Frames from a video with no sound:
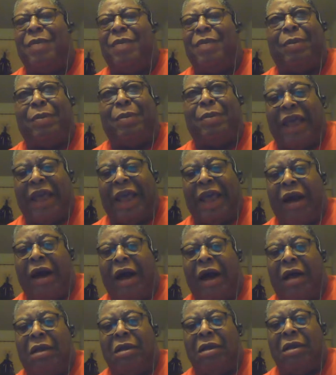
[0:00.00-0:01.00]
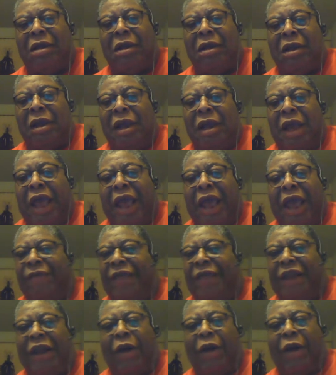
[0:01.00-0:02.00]
happy with the Red Wings
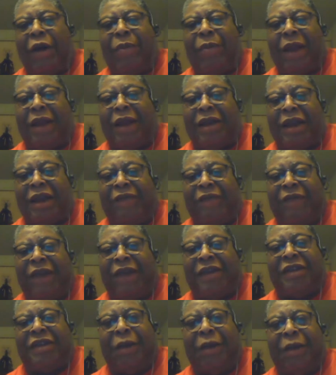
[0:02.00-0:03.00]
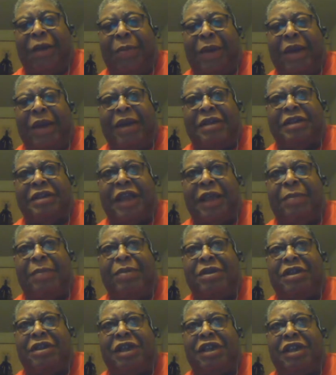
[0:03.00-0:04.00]
defense at all. And if they don't
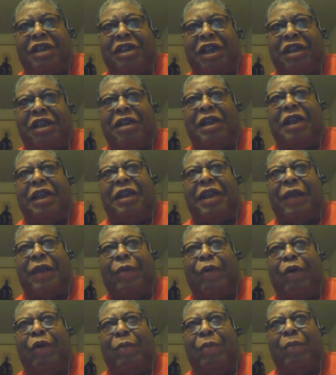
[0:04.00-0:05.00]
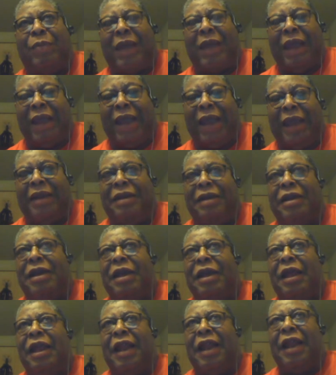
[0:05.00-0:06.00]
play defense, they'll be in the same position that they will
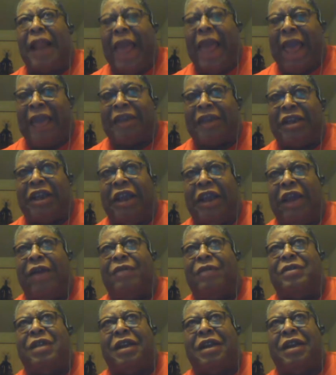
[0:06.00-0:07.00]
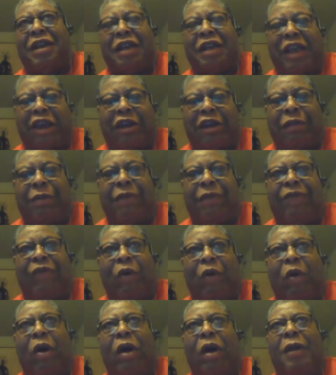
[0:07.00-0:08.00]
be in last year and the years
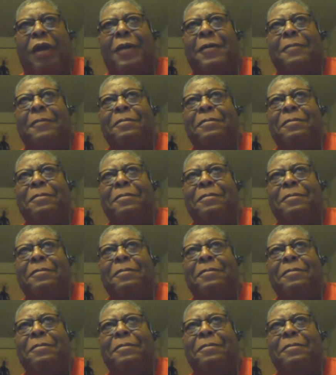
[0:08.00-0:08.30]
before.